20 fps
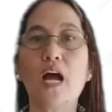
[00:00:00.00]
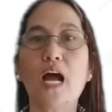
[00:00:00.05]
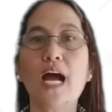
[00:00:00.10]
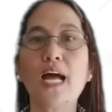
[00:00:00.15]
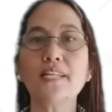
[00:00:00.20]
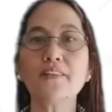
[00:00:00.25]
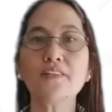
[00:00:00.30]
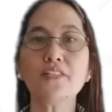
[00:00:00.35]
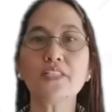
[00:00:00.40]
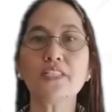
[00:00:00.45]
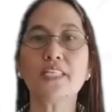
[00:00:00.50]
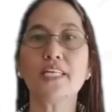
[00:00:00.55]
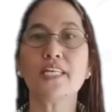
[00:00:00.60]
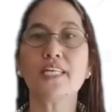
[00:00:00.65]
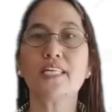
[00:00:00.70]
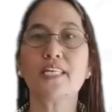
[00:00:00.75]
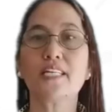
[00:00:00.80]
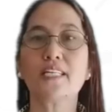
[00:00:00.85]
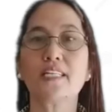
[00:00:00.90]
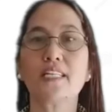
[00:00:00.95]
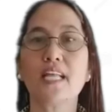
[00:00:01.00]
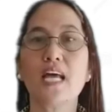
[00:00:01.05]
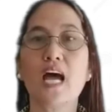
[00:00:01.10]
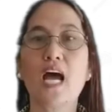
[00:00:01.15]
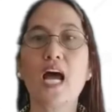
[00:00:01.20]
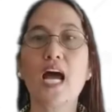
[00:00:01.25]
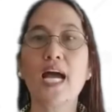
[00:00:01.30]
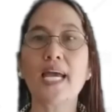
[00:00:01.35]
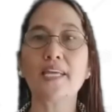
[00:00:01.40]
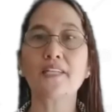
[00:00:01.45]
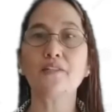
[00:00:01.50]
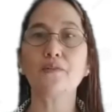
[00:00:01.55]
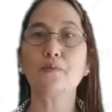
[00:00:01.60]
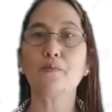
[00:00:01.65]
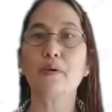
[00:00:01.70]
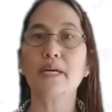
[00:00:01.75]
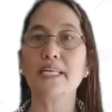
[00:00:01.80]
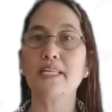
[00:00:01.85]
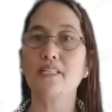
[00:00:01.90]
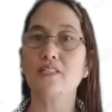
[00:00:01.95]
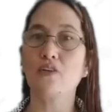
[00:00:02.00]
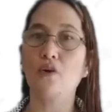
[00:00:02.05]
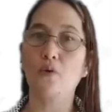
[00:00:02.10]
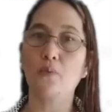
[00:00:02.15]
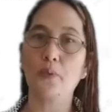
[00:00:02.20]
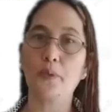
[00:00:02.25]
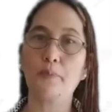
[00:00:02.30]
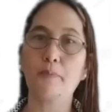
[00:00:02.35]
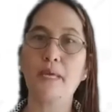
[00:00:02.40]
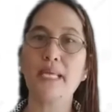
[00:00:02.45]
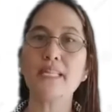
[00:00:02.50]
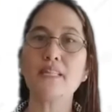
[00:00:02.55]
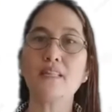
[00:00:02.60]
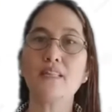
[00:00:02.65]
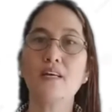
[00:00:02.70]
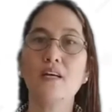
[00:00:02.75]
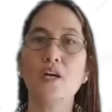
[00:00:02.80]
undertaken either by the government